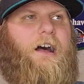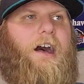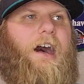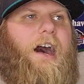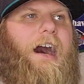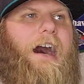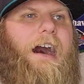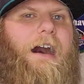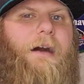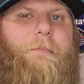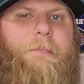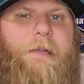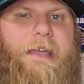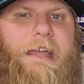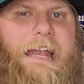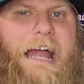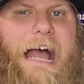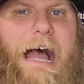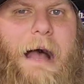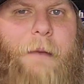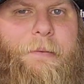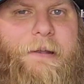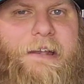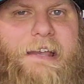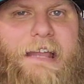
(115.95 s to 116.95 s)
Um, it
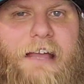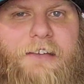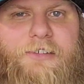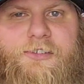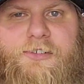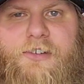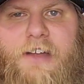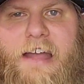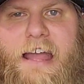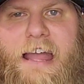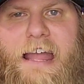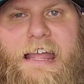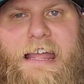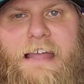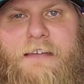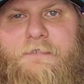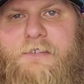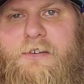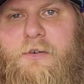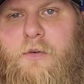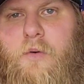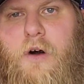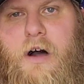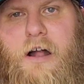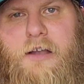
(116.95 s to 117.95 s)
happened yesterday.
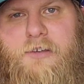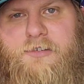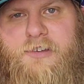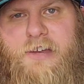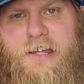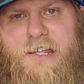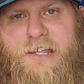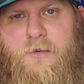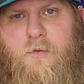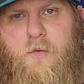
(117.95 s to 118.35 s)
If you watched it,